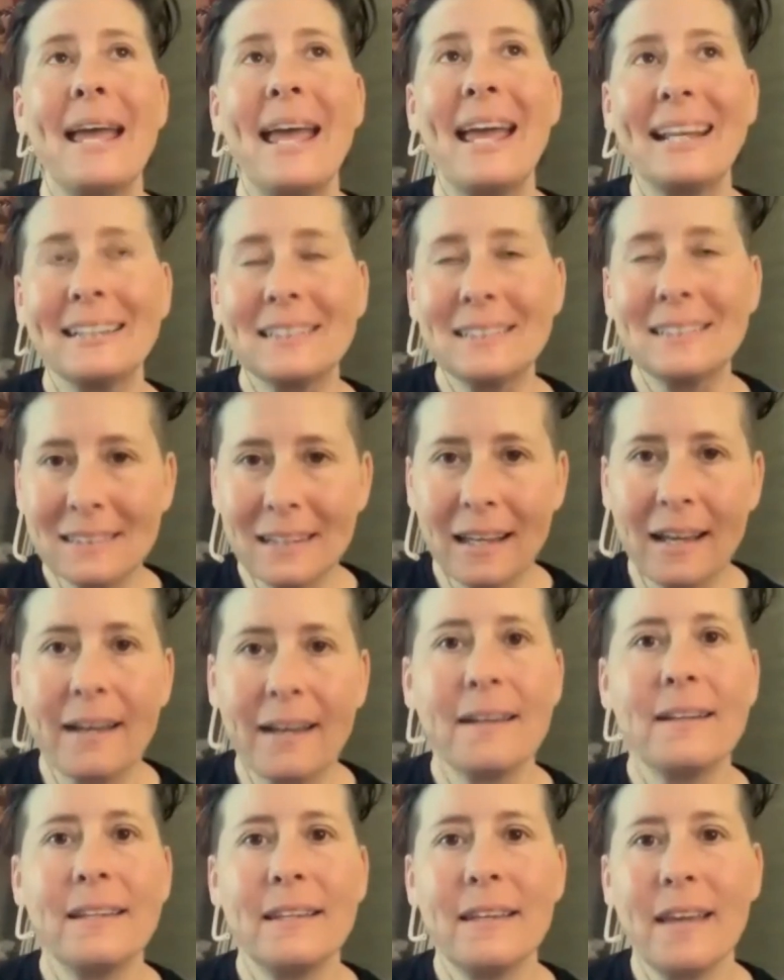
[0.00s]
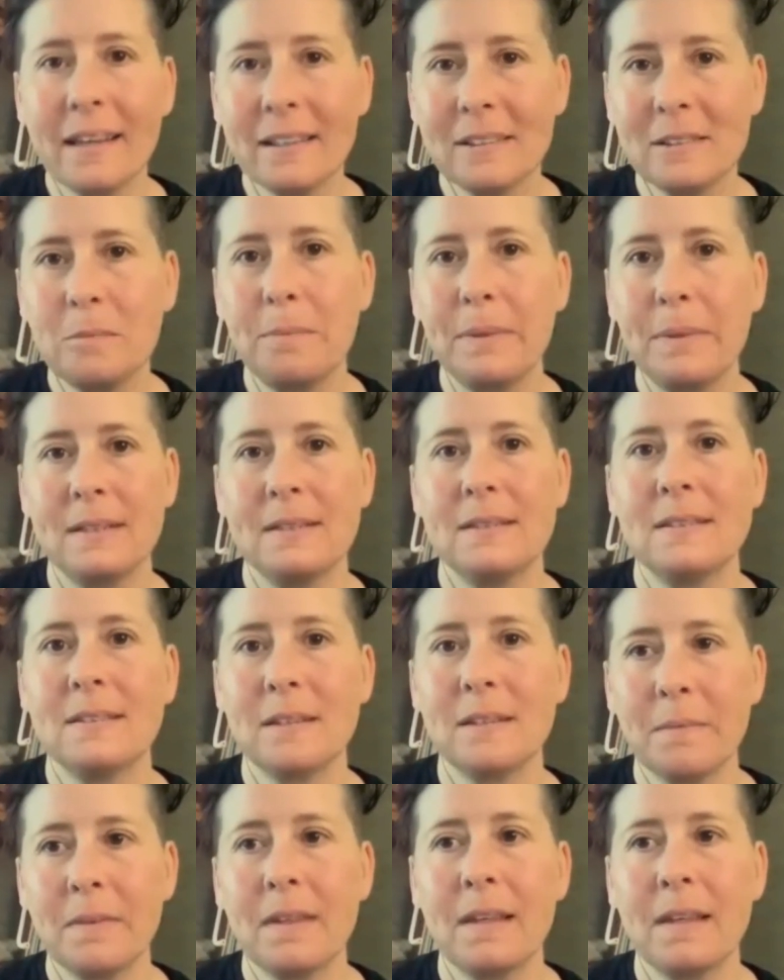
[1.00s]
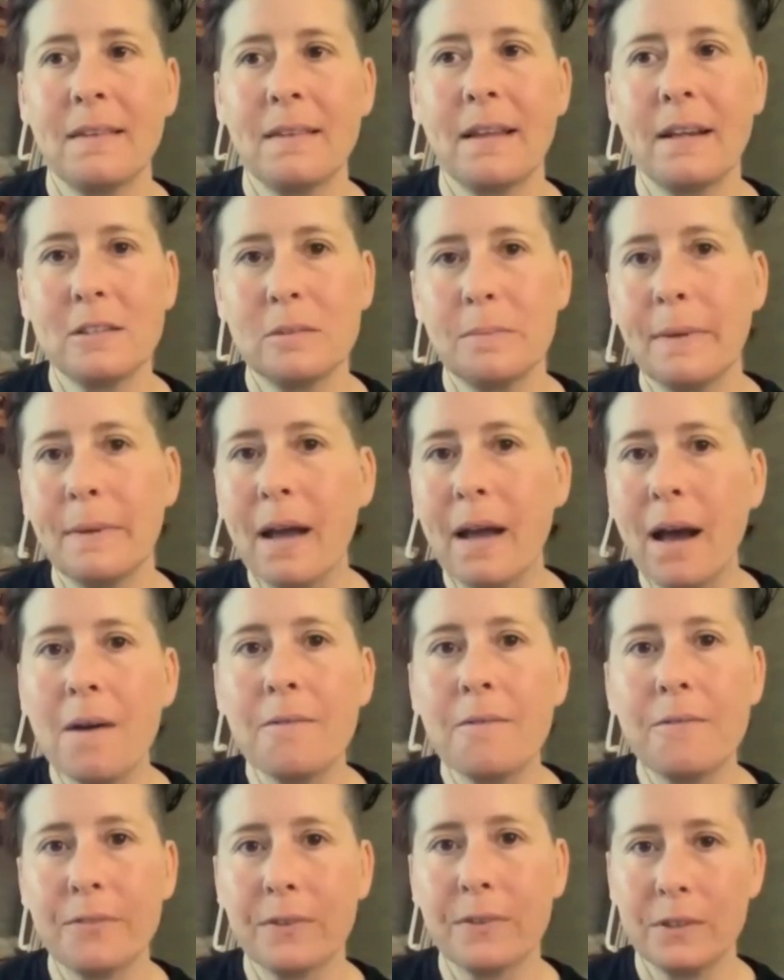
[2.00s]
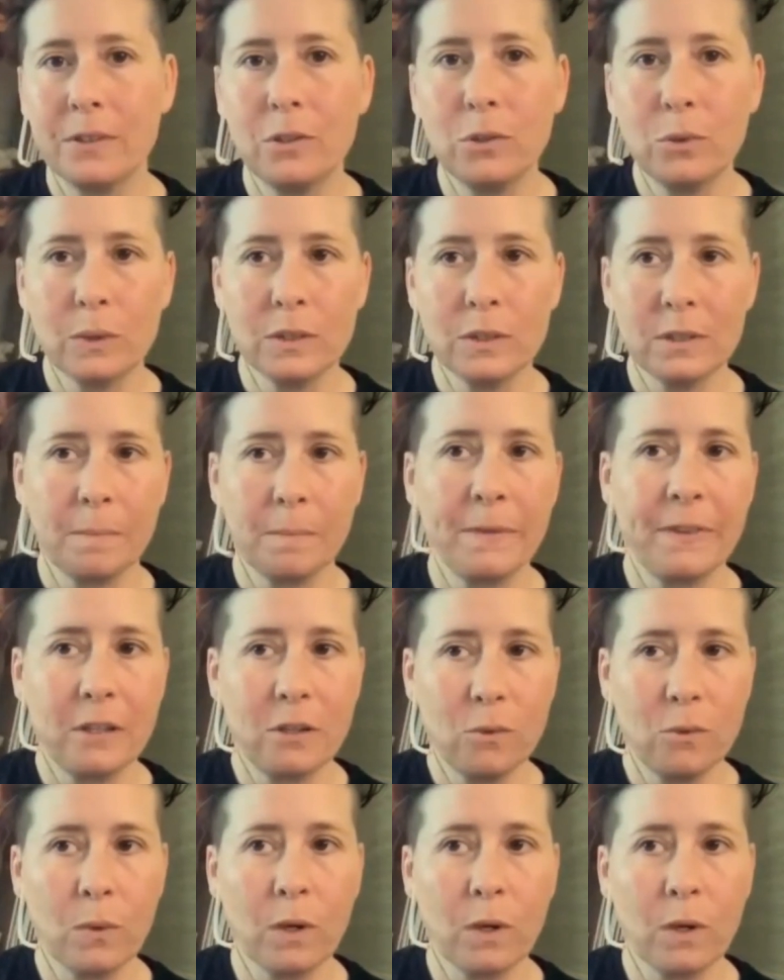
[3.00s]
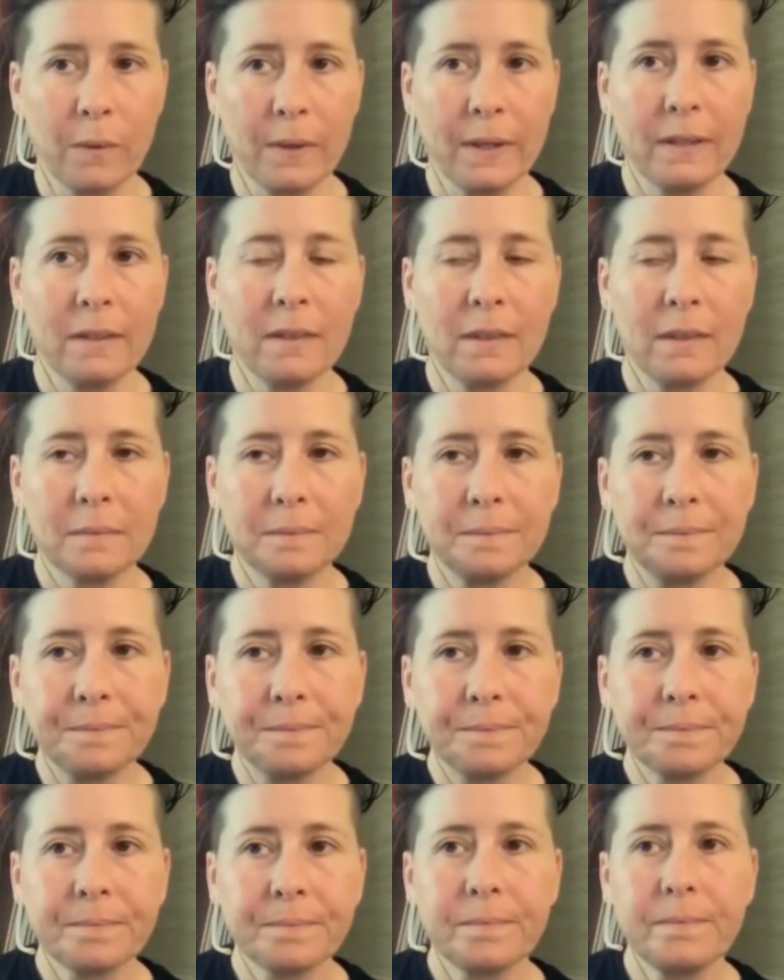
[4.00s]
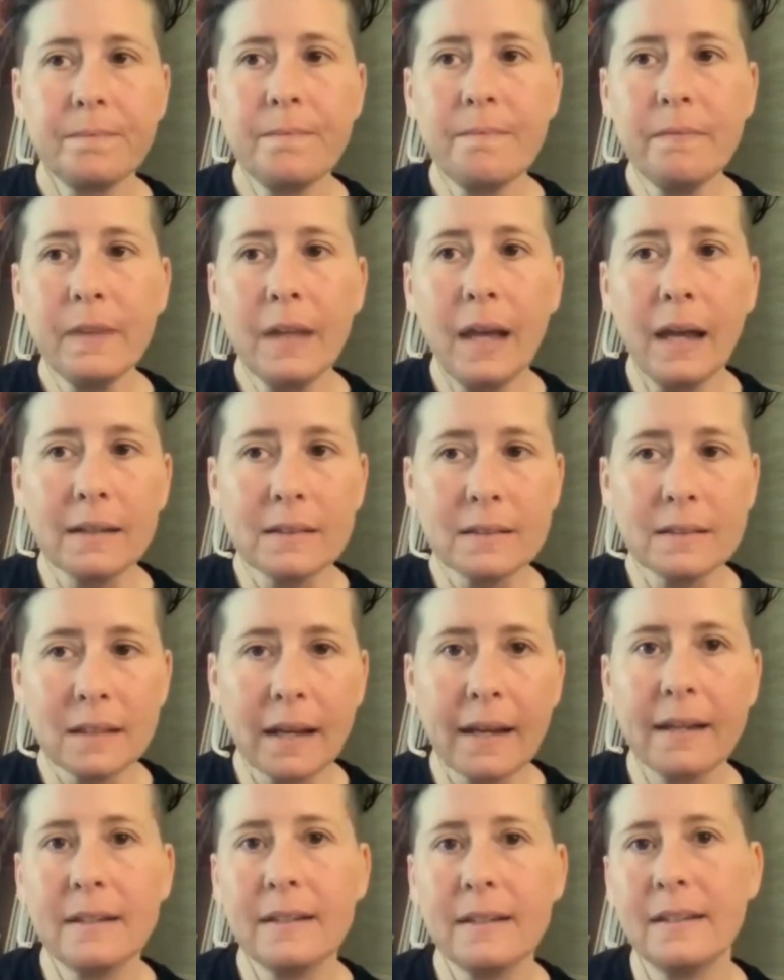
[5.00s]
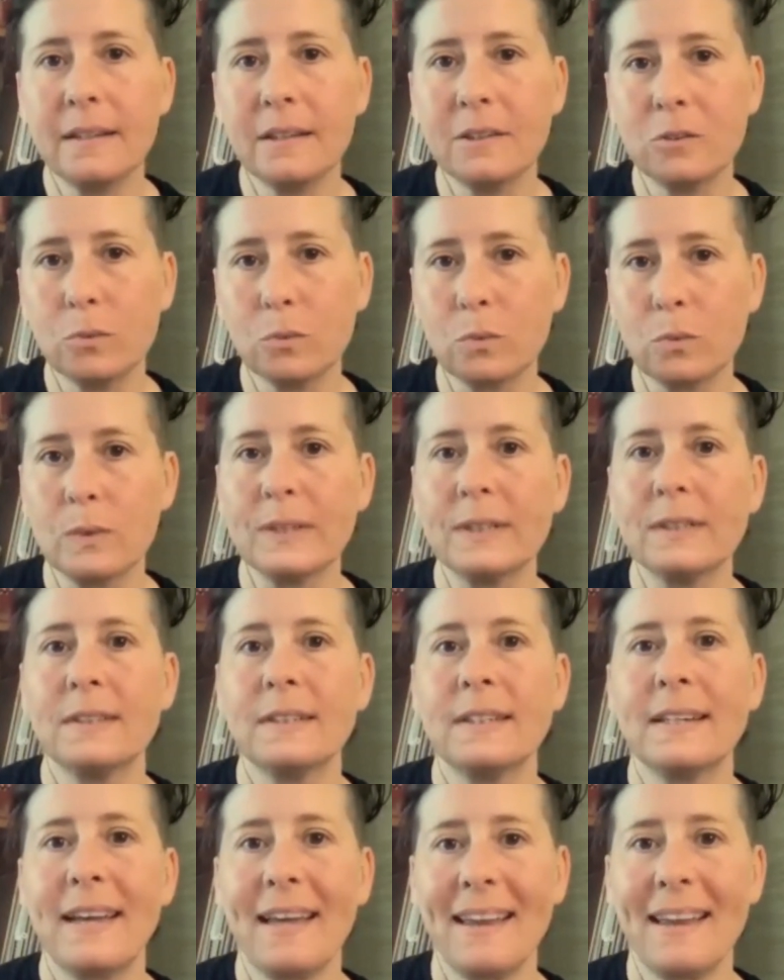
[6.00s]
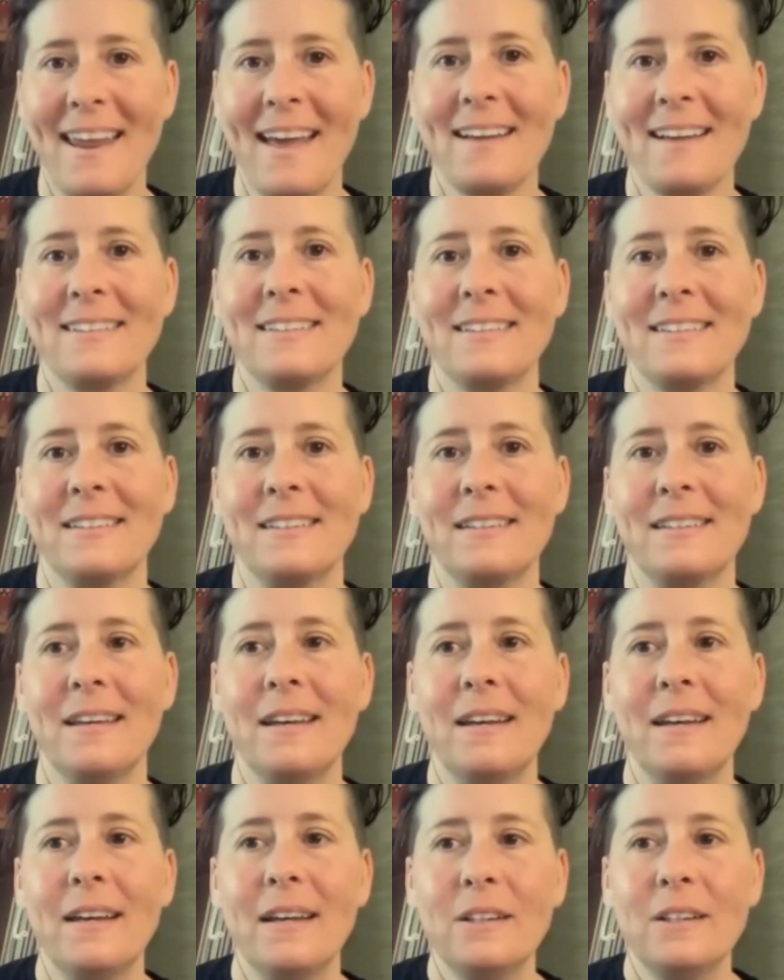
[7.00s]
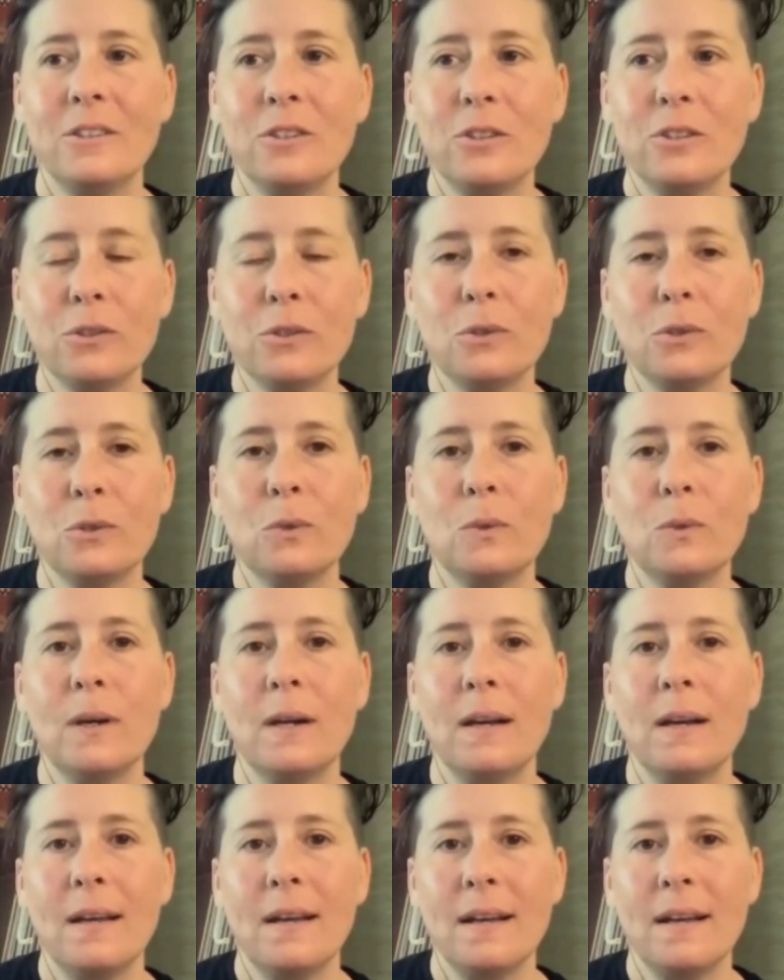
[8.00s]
anxiety has been something that has been up for you or someone that you work with. Anxiety is really connected to